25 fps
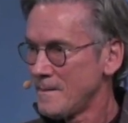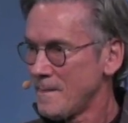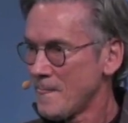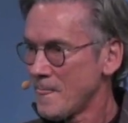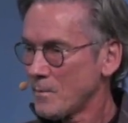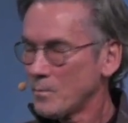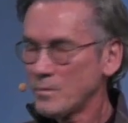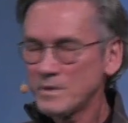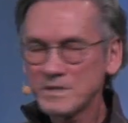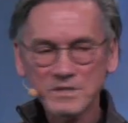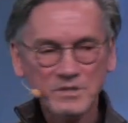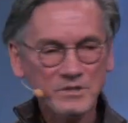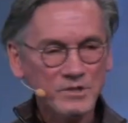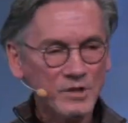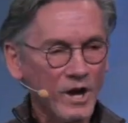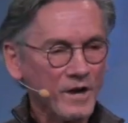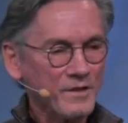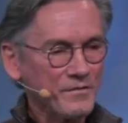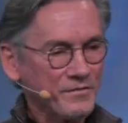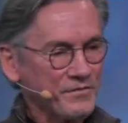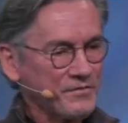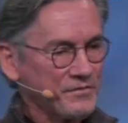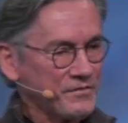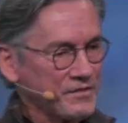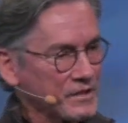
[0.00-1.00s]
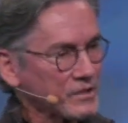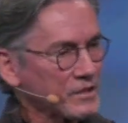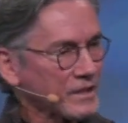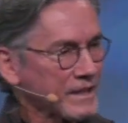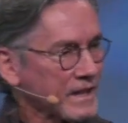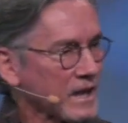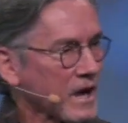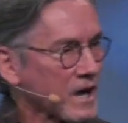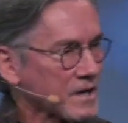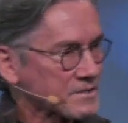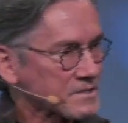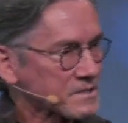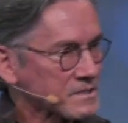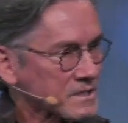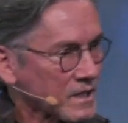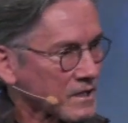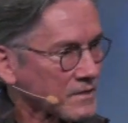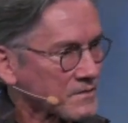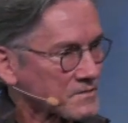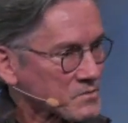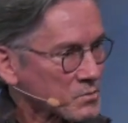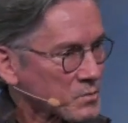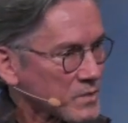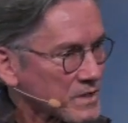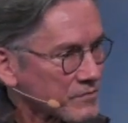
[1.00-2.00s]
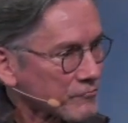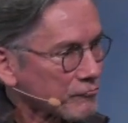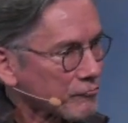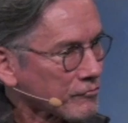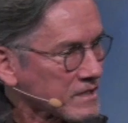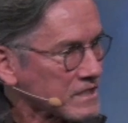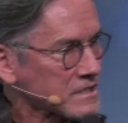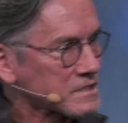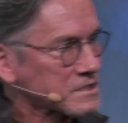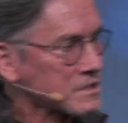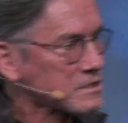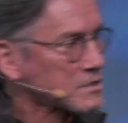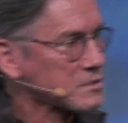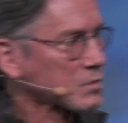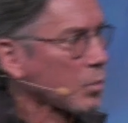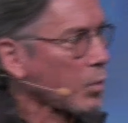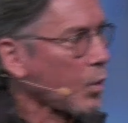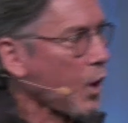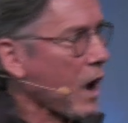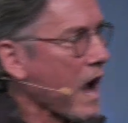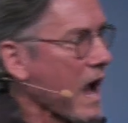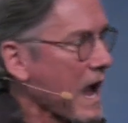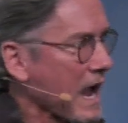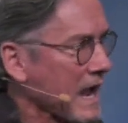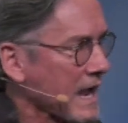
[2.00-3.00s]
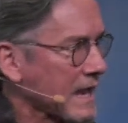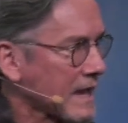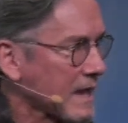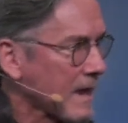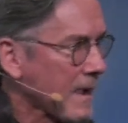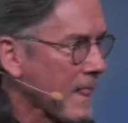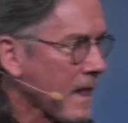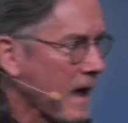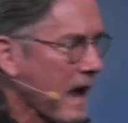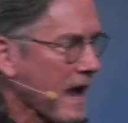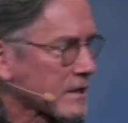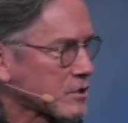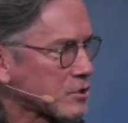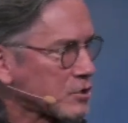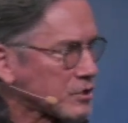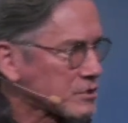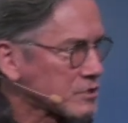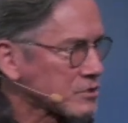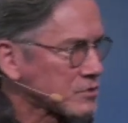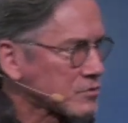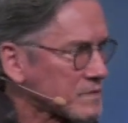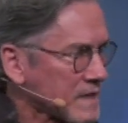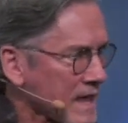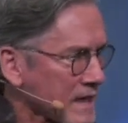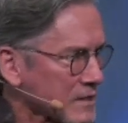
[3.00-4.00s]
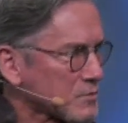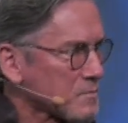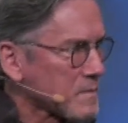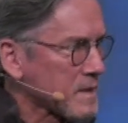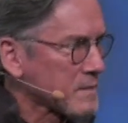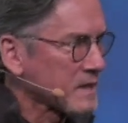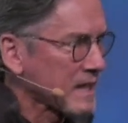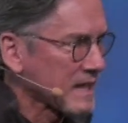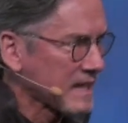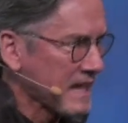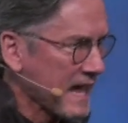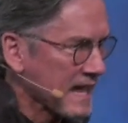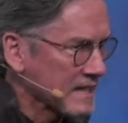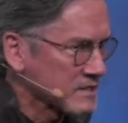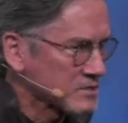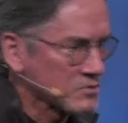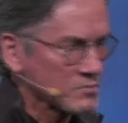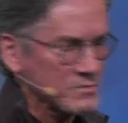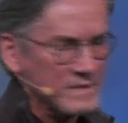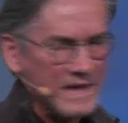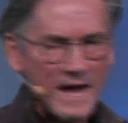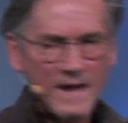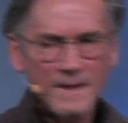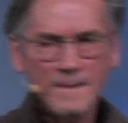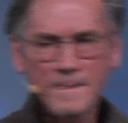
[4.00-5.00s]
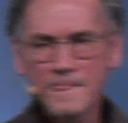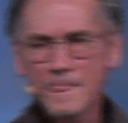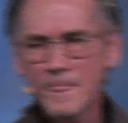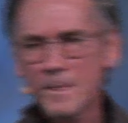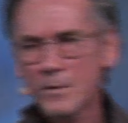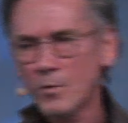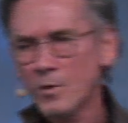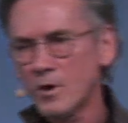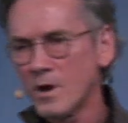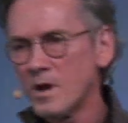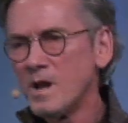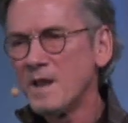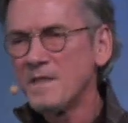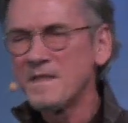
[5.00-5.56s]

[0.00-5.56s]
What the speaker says: We start filling ourselves with reasons why I couldn't do that, or maybe I can't do that, or,